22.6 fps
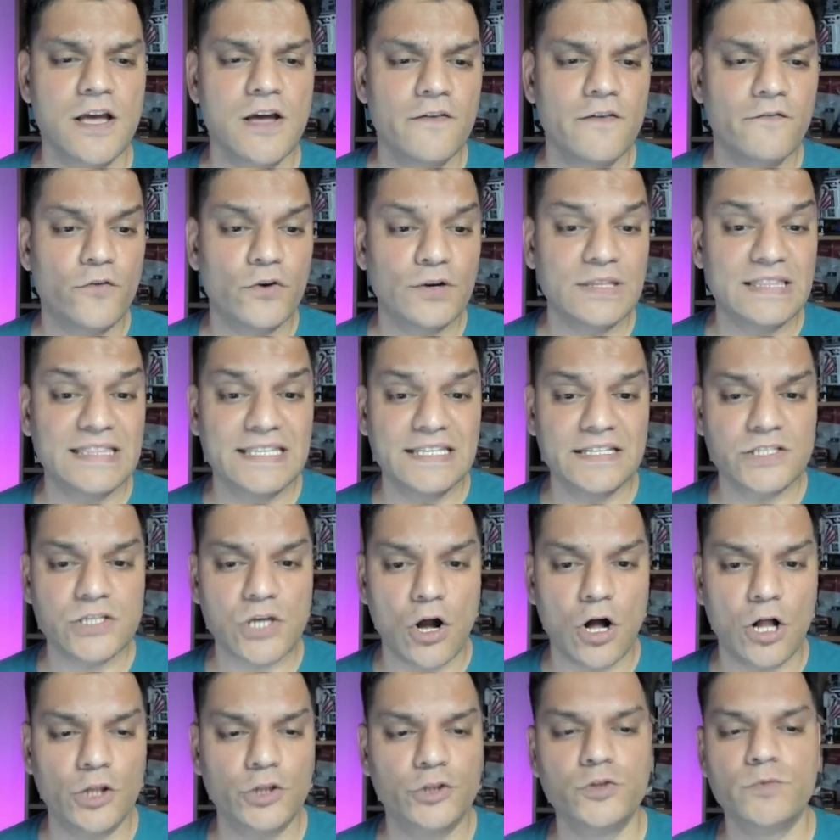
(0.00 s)
for this
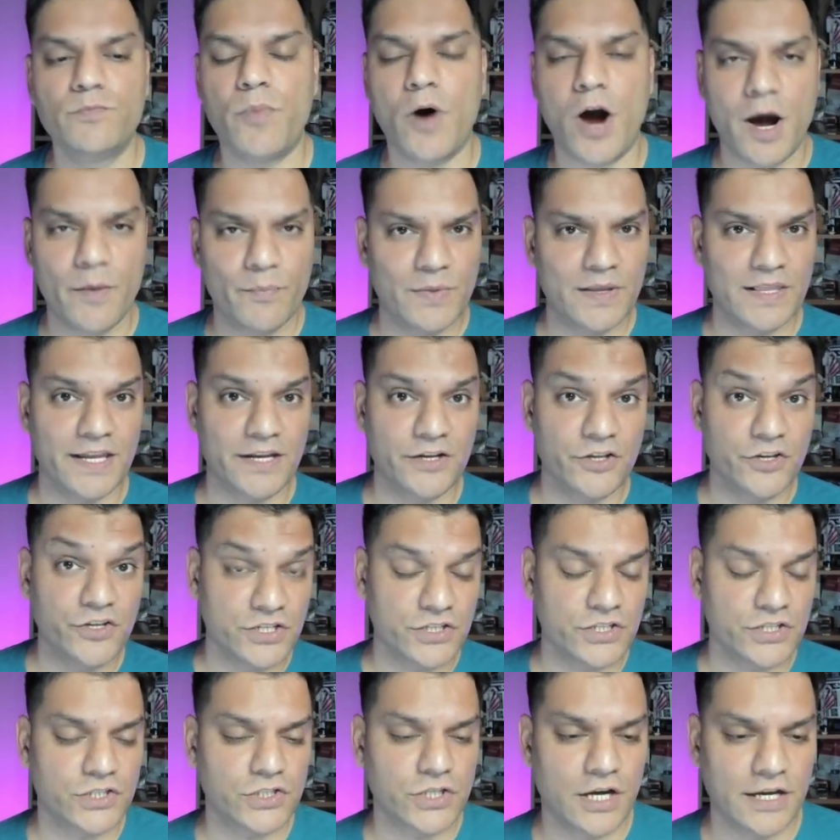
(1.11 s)
all to populate. You
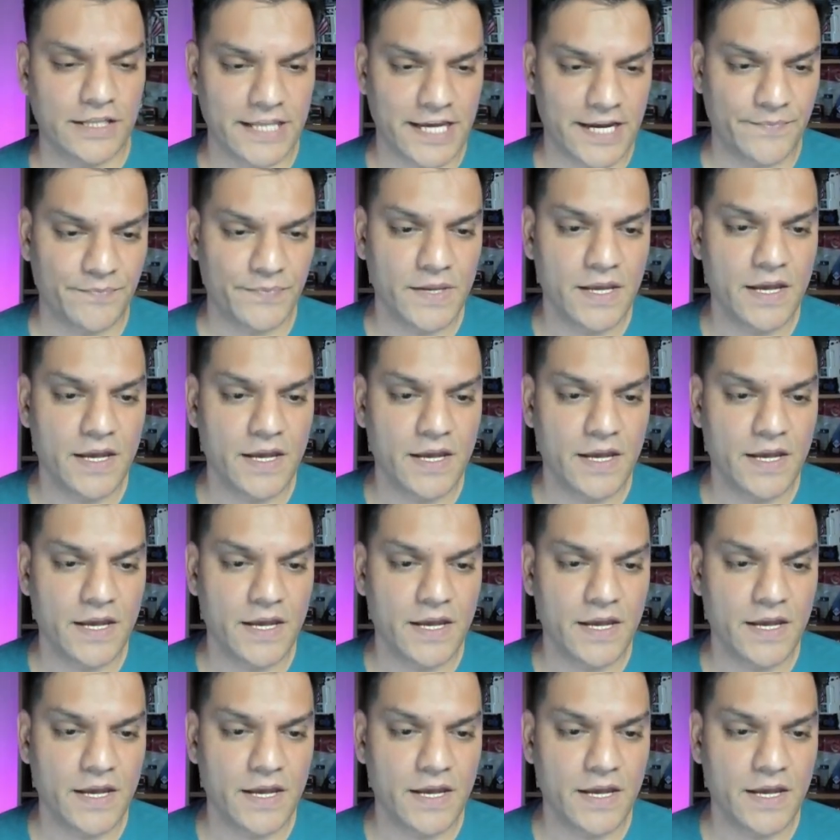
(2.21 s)
just saw that.